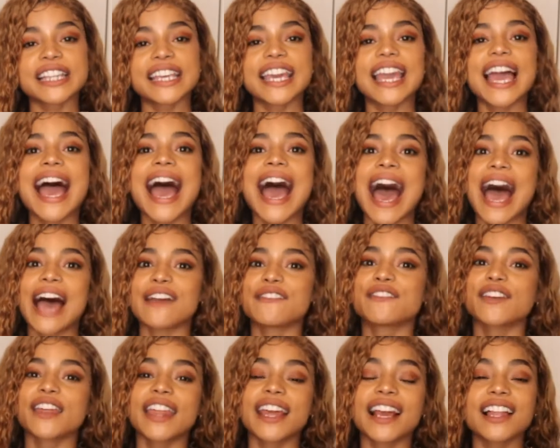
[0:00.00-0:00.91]
I
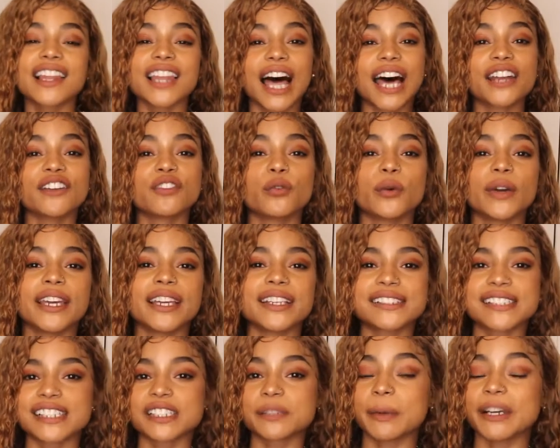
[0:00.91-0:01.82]
feel like a lot of
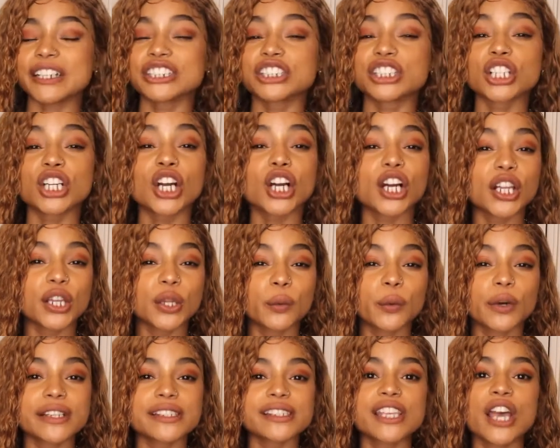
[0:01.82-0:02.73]
wigs, especially curly
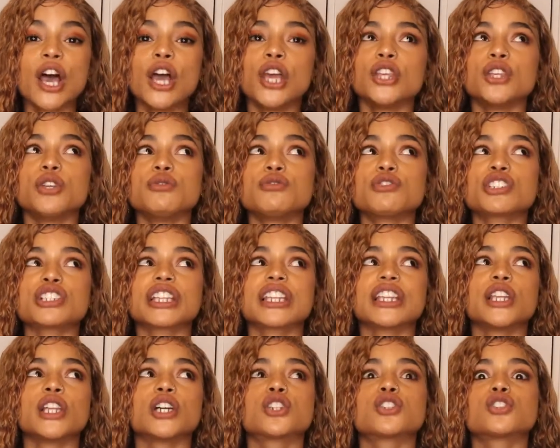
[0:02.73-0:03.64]
ones,
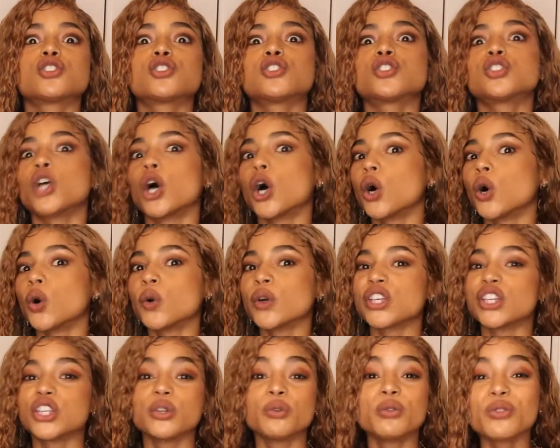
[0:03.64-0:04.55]
usually look so
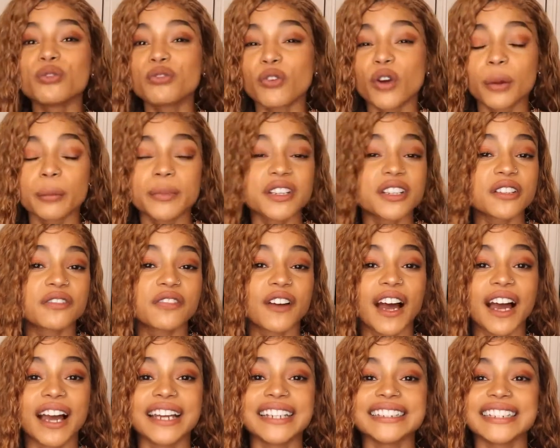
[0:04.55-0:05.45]
uniform and
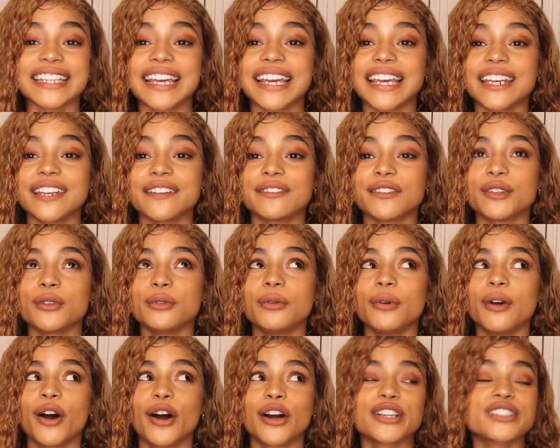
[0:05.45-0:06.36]
defined, and if
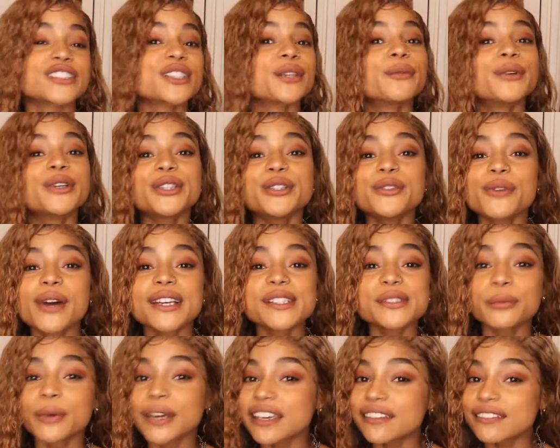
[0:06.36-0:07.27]
you are someone who
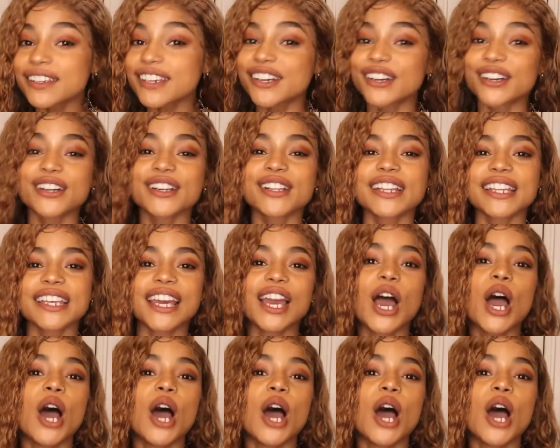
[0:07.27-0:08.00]
has wavy, curly,